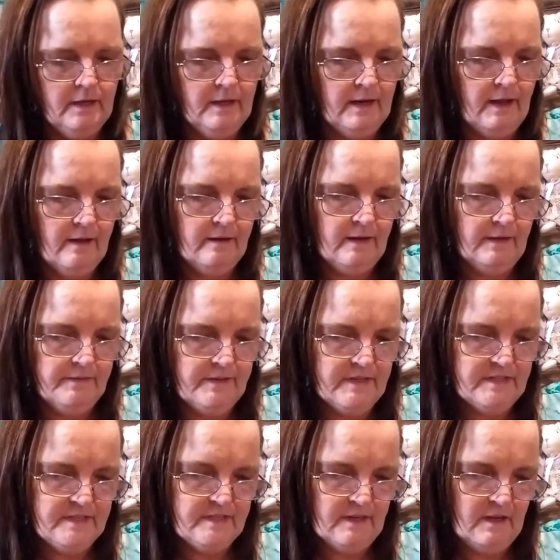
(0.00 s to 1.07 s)
And I got
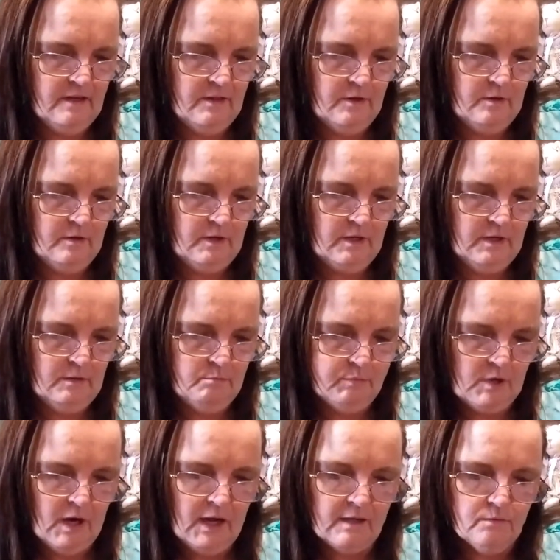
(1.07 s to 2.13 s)
this other uh,
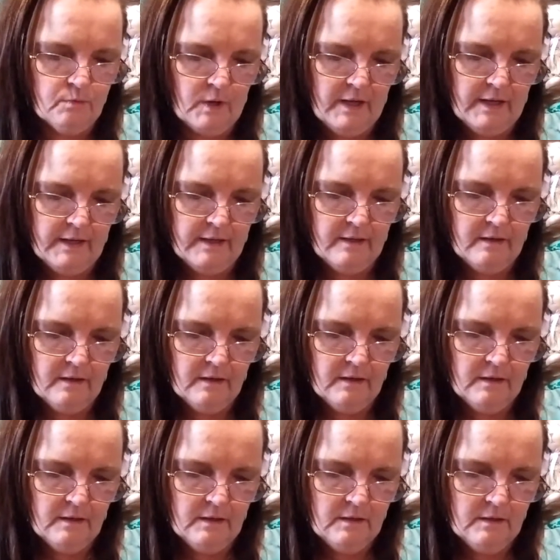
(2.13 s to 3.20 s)
Broadway
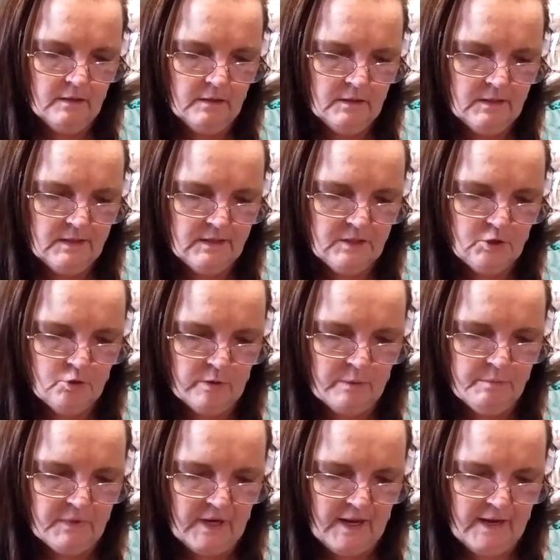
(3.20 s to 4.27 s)

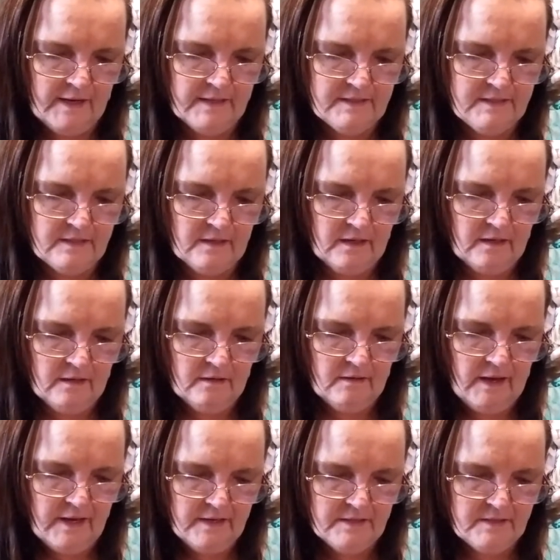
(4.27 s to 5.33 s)
strip lash
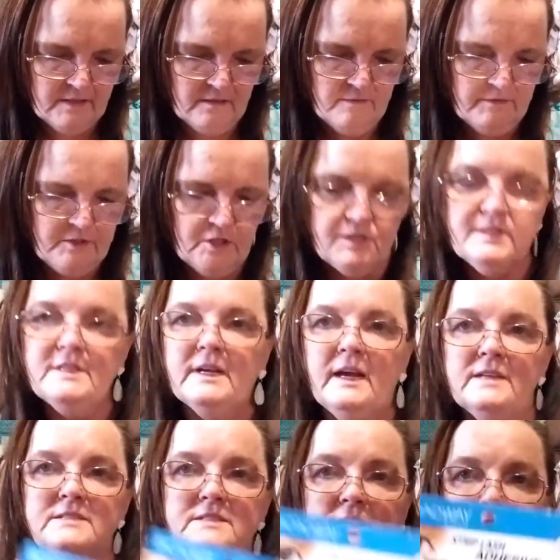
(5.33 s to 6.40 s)
adhesive just in case